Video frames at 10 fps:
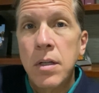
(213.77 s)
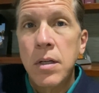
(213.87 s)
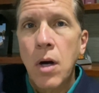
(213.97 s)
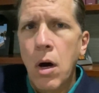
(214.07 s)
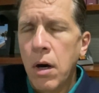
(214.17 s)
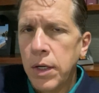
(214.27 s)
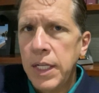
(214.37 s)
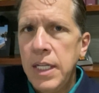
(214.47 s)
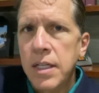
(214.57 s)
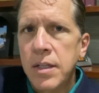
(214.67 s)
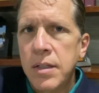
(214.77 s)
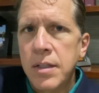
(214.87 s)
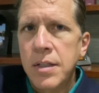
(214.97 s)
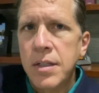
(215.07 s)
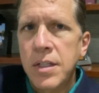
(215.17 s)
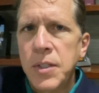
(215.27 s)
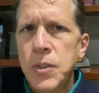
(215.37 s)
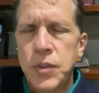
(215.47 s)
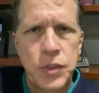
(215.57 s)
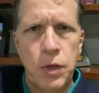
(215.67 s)
haughty,
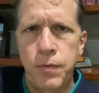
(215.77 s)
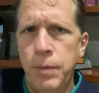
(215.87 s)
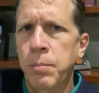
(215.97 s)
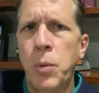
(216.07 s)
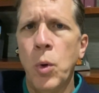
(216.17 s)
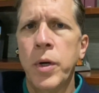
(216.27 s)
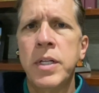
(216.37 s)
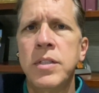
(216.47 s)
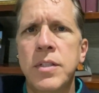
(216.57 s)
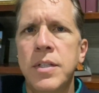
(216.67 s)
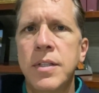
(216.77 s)
self-important.